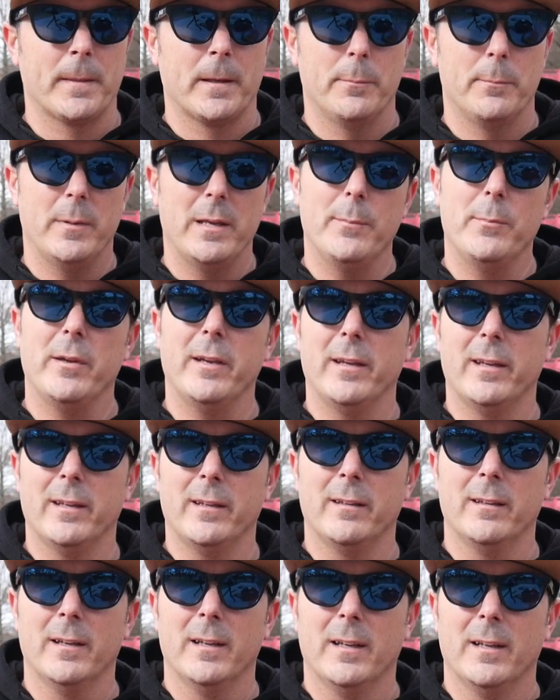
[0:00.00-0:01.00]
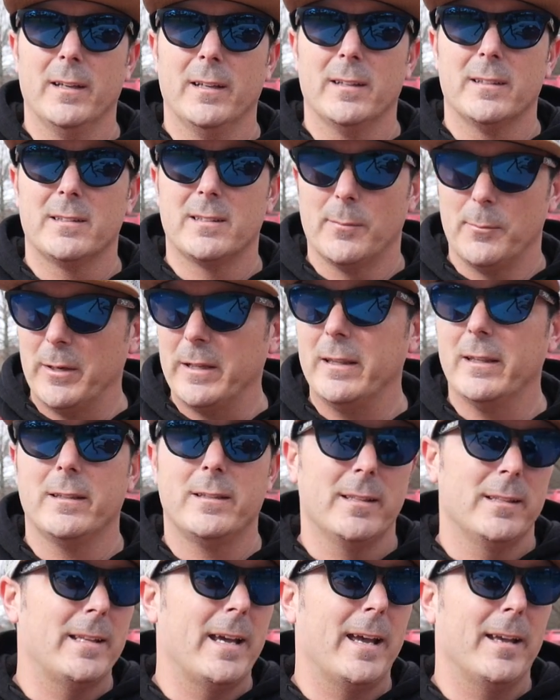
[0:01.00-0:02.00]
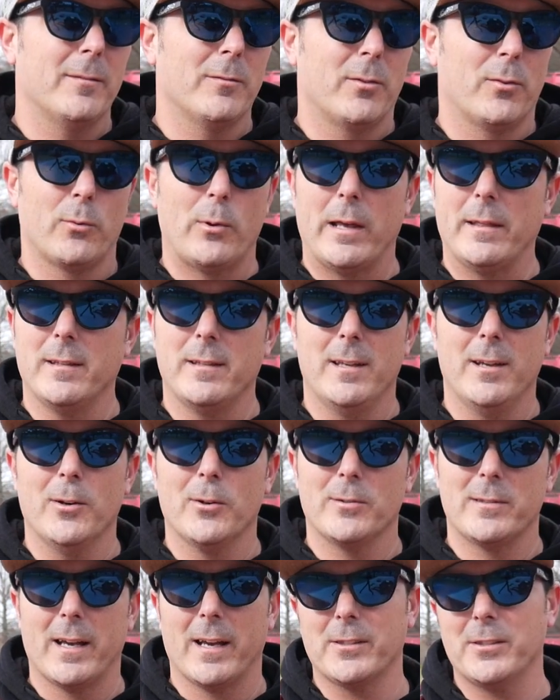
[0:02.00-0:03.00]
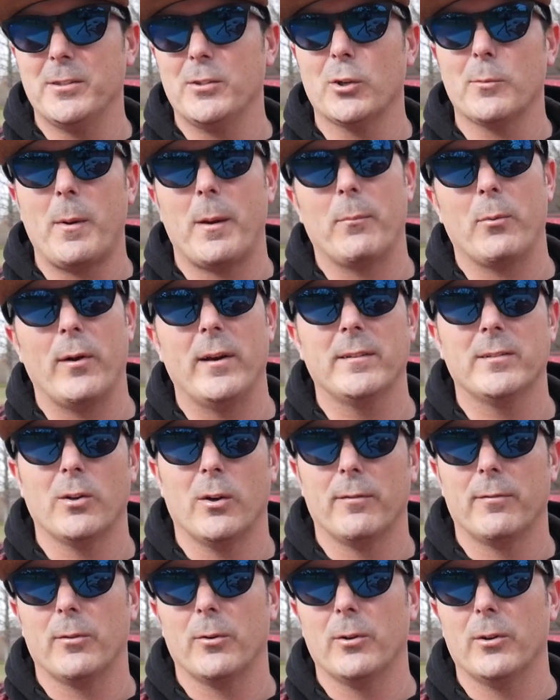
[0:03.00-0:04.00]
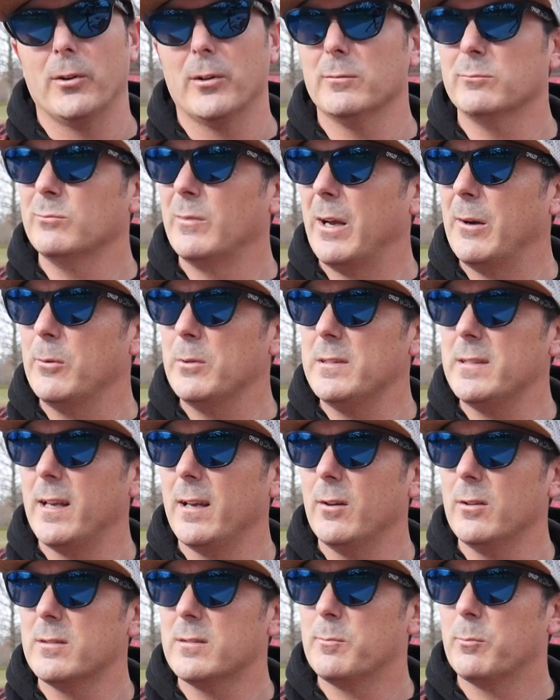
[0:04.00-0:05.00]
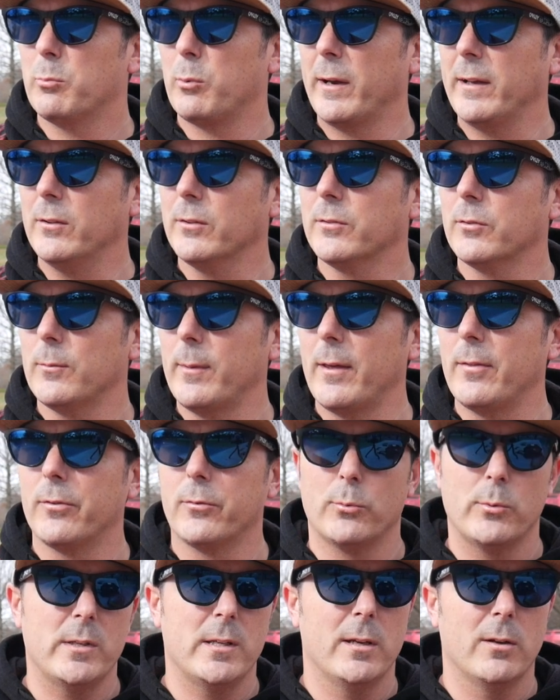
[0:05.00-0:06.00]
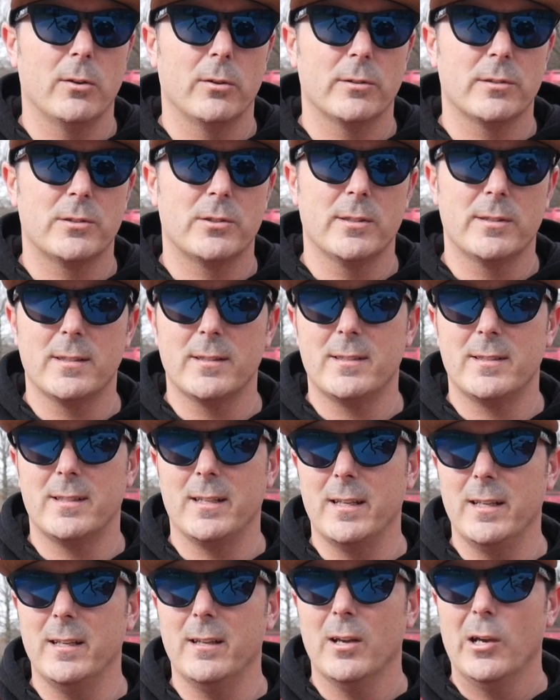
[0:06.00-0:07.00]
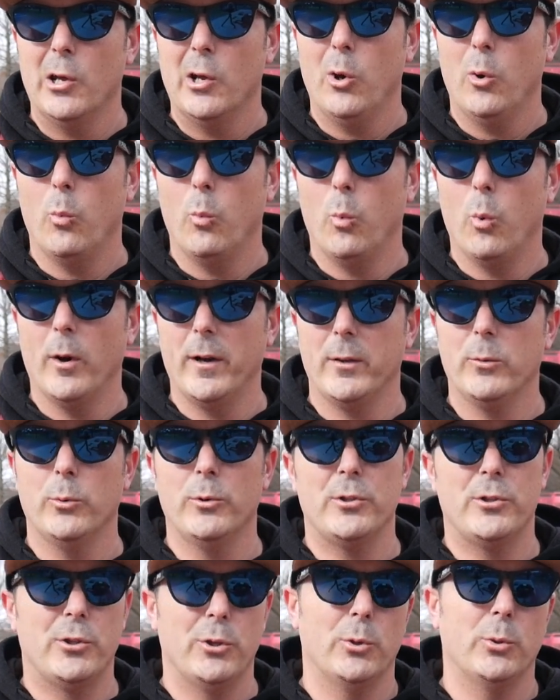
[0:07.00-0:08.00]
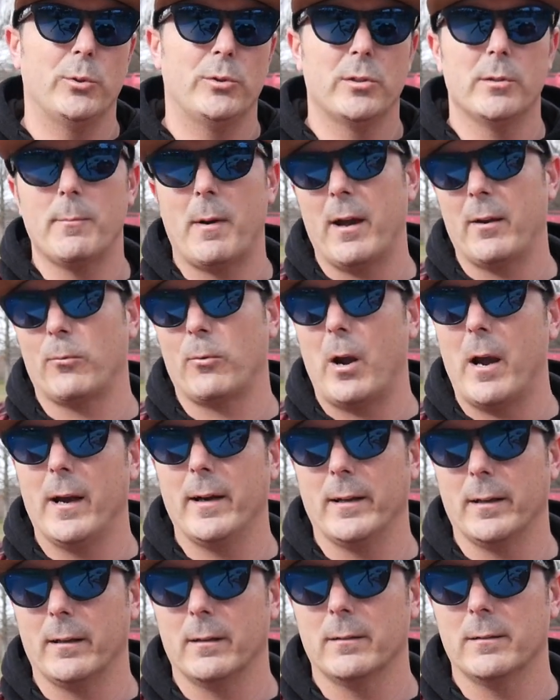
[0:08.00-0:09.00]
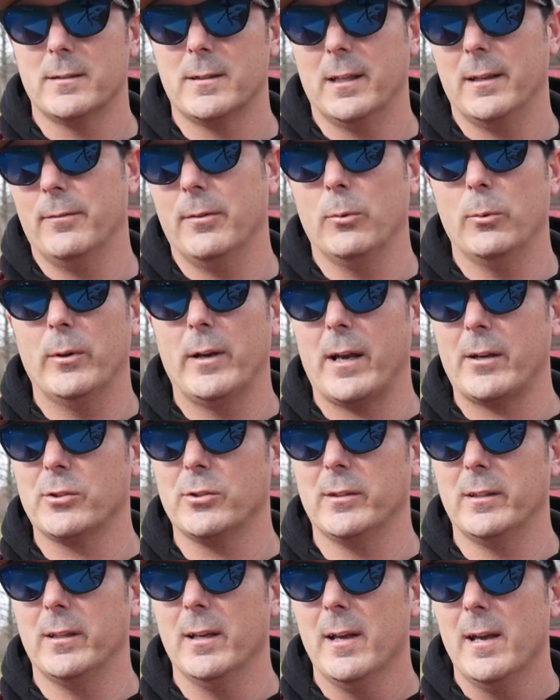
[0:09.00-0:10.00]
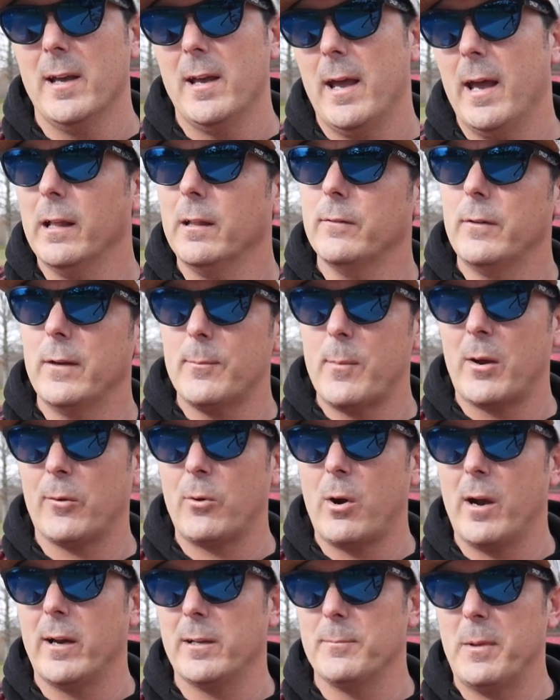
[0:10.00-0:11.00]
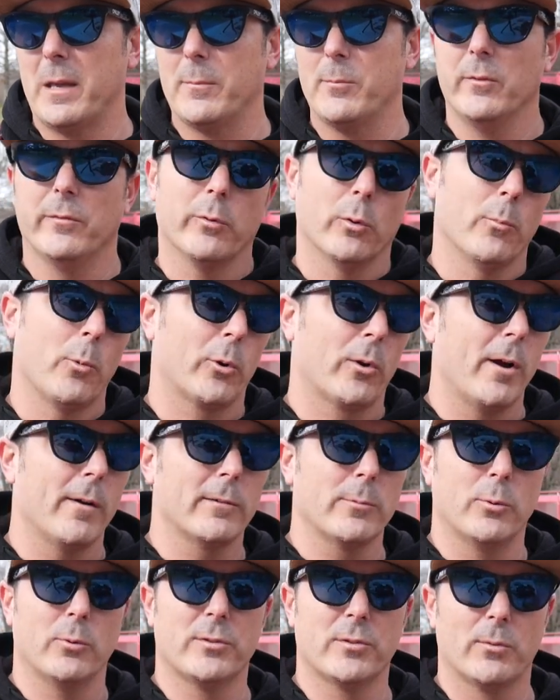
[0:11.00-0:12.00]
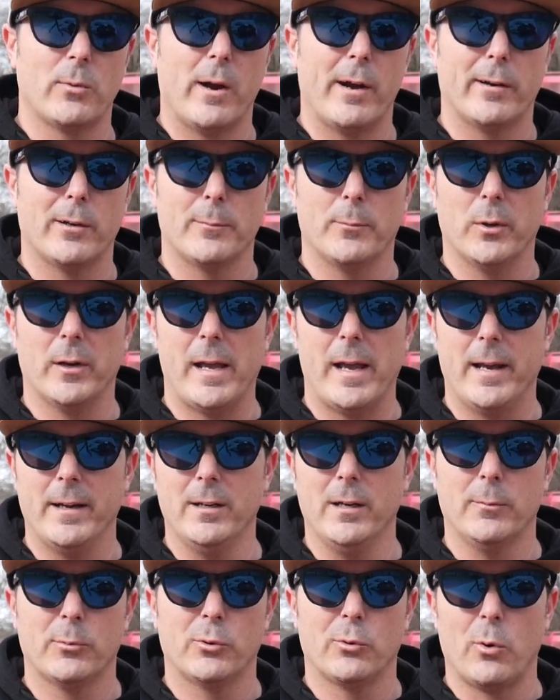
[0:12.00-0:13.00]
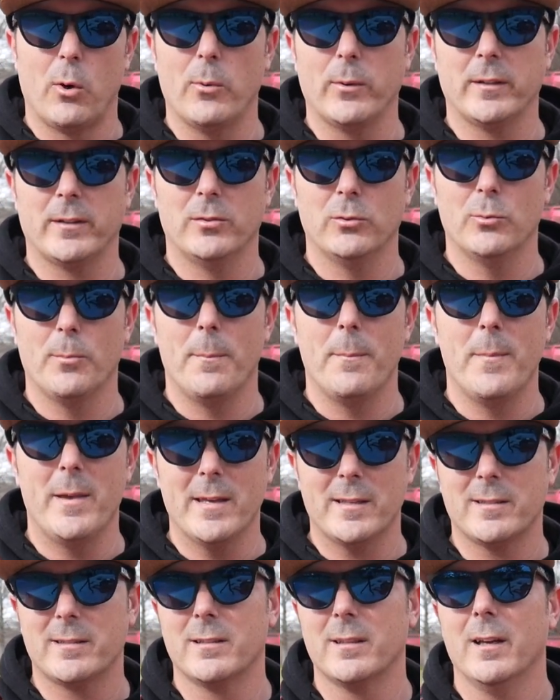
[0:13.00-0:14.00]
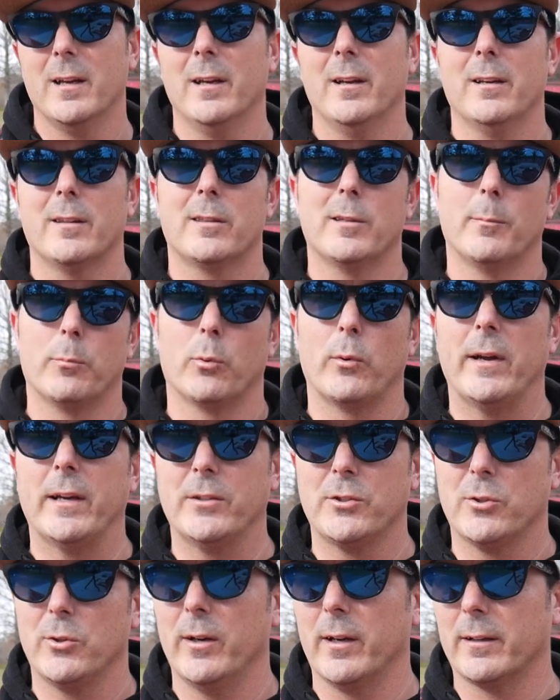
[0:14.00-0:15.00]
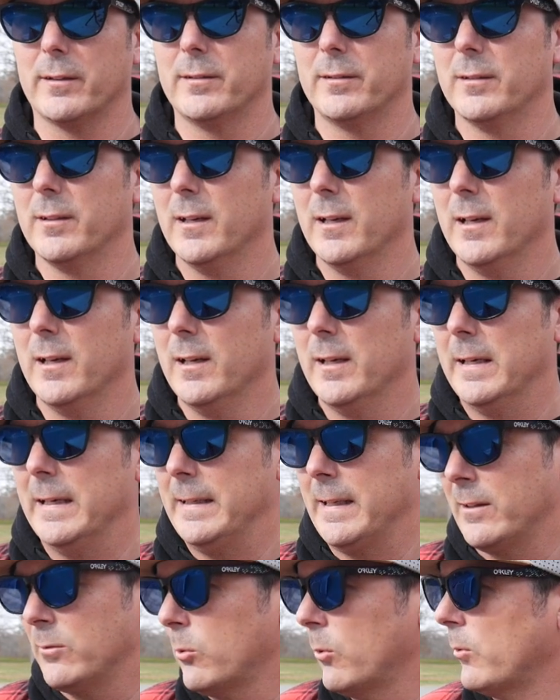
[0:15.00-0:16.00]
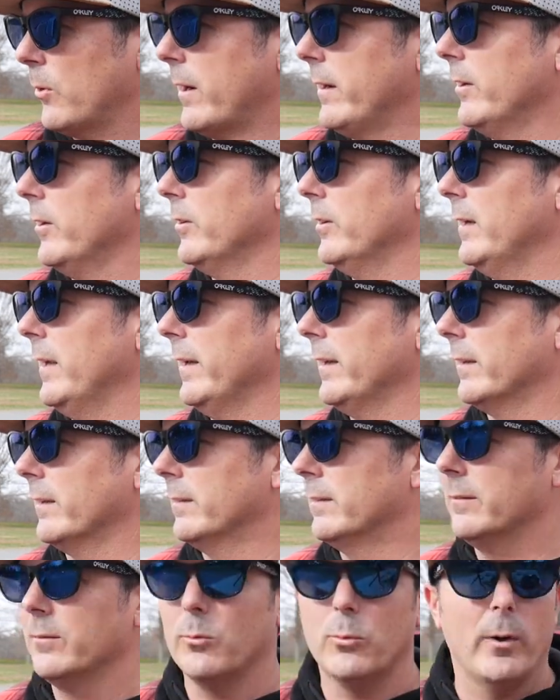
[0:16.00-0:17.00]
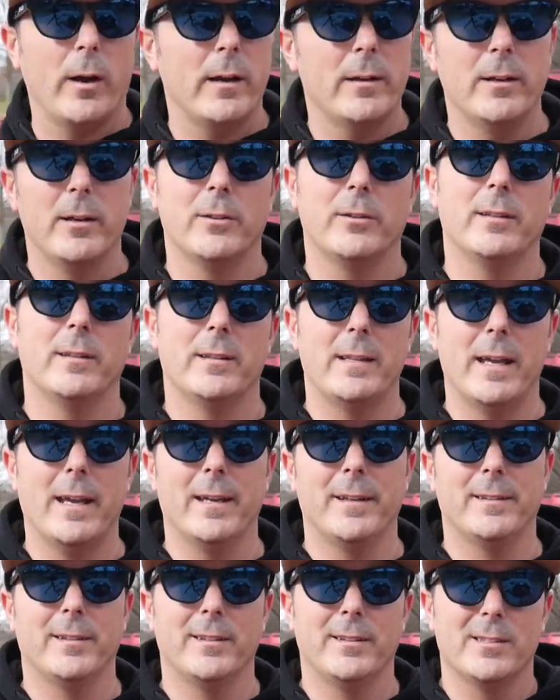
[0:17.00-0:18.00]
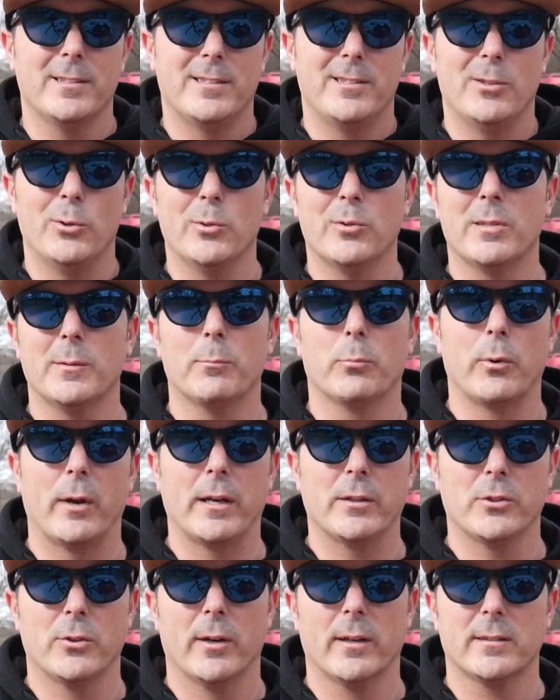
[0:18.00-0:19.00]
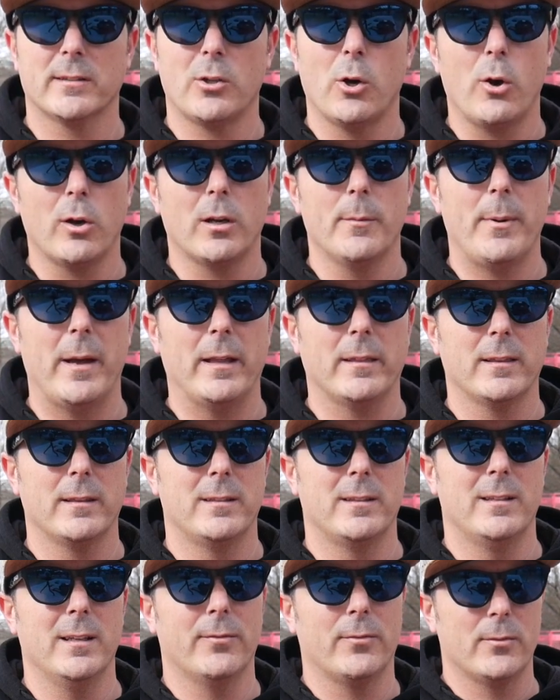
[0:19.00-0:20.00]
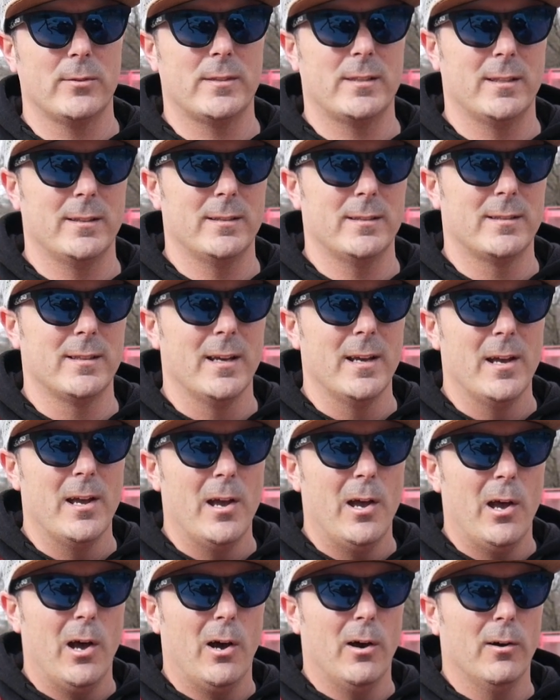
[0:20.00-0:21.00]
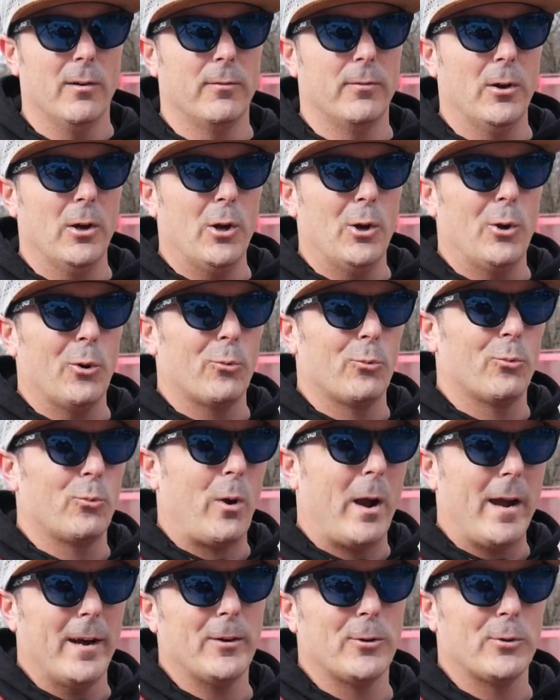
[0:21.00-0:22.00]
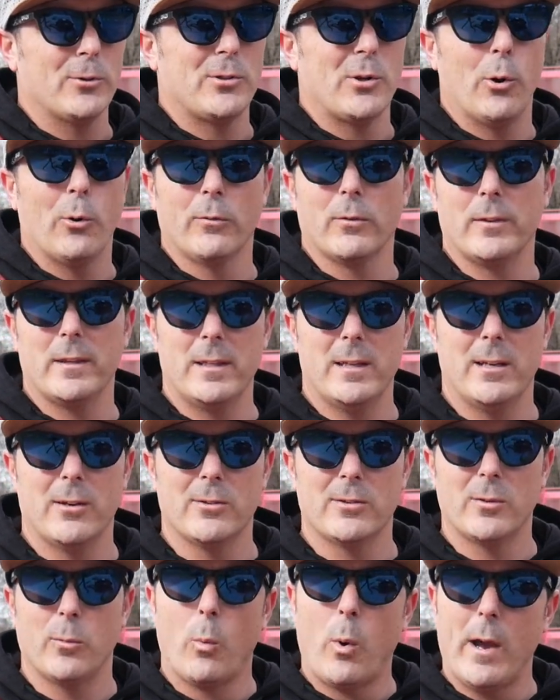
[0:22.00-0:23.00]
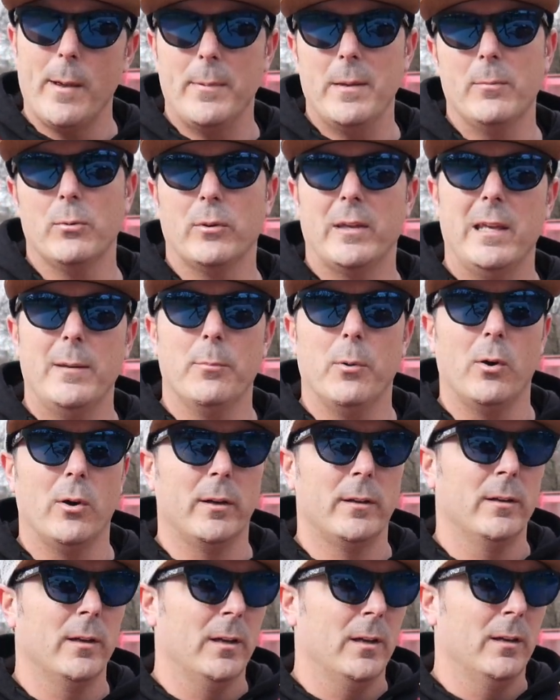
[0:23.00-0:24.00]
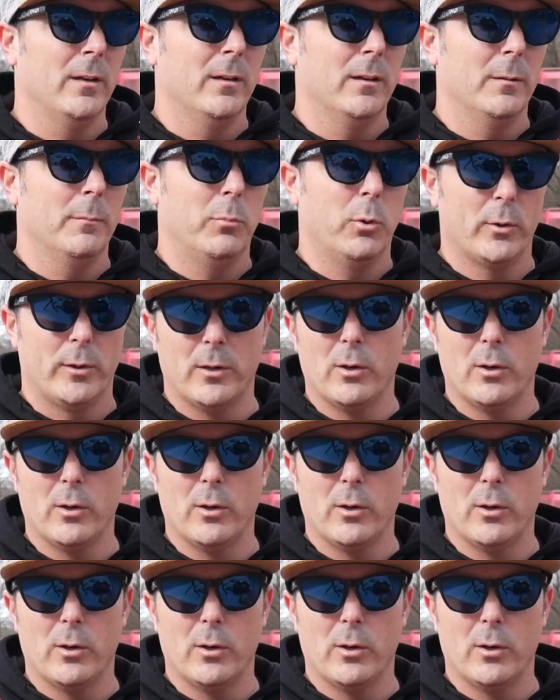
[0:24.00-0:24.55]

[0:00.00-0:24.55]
Me being somebody that did that throughout the years, I actually took my brakes off for, I want to say I was brakeless for about three years just to see what it would do to my riding. See if it would actually elevate my riding, make me feel more comfortable as a rider, but I ended up growing to miss the brake tricks. And that's what we're out here today. We're out here today to just do some brake tricks, talk about the differences of riders over the years and why people keep on putting